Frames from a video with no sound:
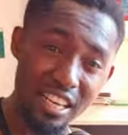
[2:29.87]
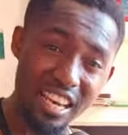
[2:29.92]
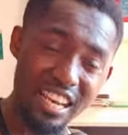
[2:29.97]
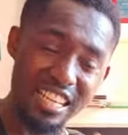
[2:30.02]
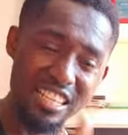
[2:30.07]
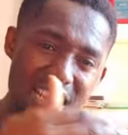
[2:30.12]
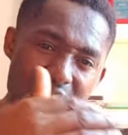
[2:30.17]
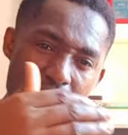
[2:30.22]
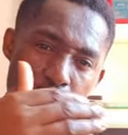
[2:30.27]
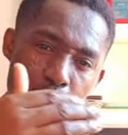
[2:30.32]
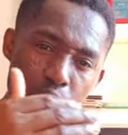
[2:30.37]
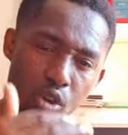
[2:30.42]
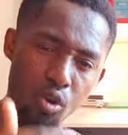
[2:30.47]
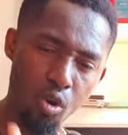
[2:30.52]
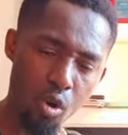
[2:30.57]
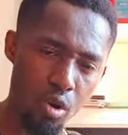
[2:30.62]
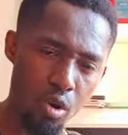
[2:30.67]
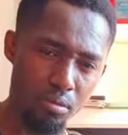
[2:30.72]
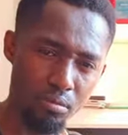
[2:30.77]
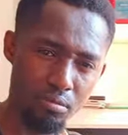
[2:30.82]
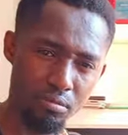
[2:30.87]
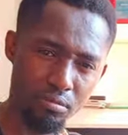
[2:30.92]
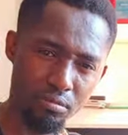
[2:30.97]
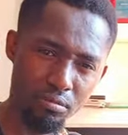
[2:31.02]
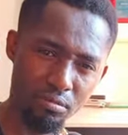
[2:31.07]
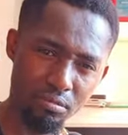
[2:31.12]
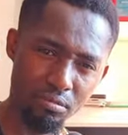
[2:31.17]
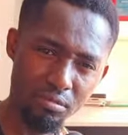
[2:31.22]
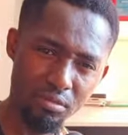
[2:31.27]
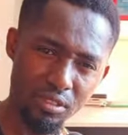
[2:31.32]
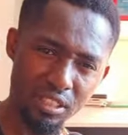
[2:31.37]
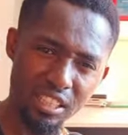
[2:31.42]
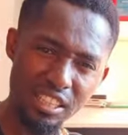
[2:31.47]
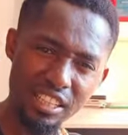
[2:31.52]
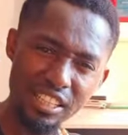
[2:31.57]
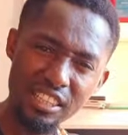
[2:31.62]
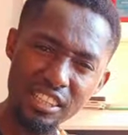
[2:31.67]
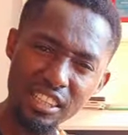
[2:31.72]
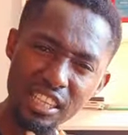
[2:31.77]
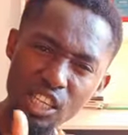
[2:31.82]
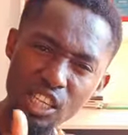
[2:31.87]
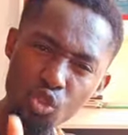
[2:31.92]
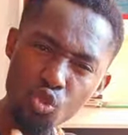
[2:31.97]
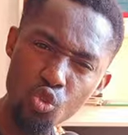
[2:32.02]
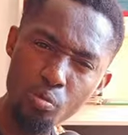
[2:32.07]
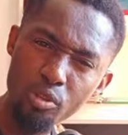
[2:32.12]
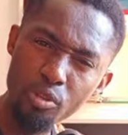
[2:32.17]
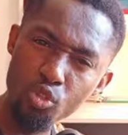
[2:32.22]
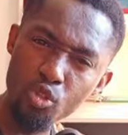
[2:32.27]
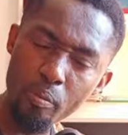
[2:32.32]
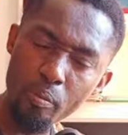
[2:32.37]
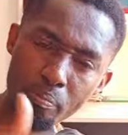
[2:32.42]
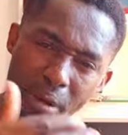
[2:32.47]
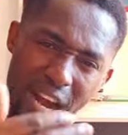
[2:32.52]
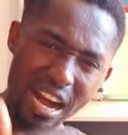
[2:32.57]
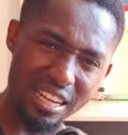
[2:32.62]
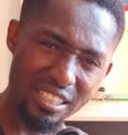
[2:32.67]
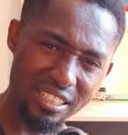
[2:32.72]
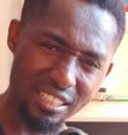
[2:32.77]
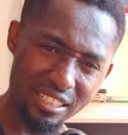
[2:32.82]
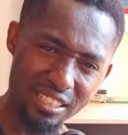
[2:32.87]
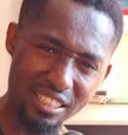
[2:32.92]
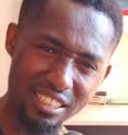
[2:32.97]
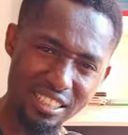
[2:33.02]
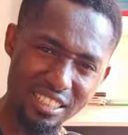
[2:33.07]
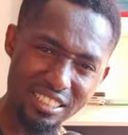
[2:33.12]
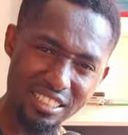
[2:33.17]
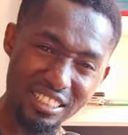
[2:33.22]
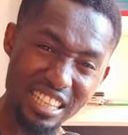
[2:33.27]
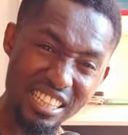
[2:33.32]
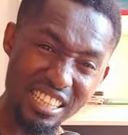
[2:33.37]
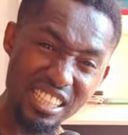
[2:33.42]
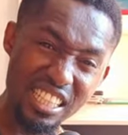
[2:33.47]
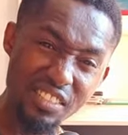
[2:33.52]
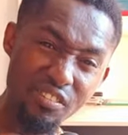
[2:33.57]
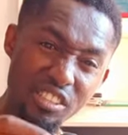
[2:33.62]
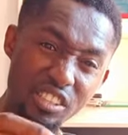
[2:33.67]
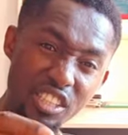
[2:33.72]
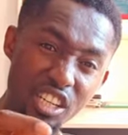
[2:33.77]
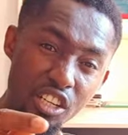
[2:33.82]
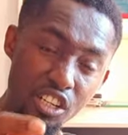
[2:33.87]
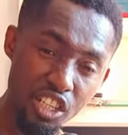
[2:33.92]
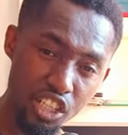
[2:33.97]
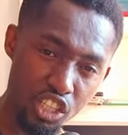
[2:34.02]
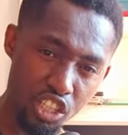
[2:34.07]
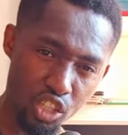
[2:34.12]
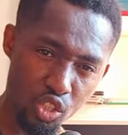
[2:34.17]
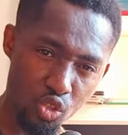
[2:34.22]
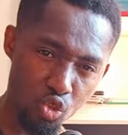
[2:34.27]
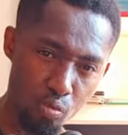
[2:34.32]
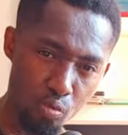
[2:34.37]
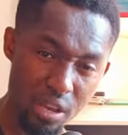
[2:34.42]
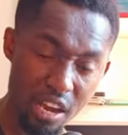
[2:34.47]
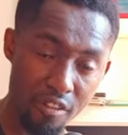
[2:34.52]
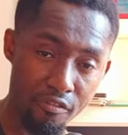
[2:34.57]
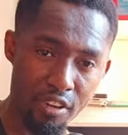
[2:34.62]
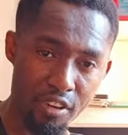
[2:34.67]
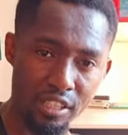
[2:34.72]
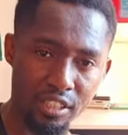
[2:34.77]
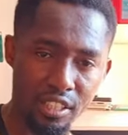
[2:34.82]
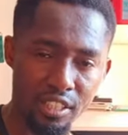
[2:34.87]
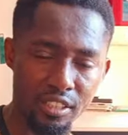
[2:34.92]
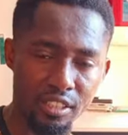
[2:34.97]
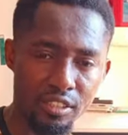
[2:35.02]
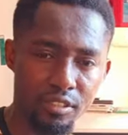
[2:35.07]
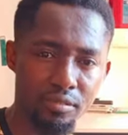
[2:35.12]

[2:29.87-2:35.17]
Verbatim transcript: a time will come. Things will be so bad that even the rich will be affected.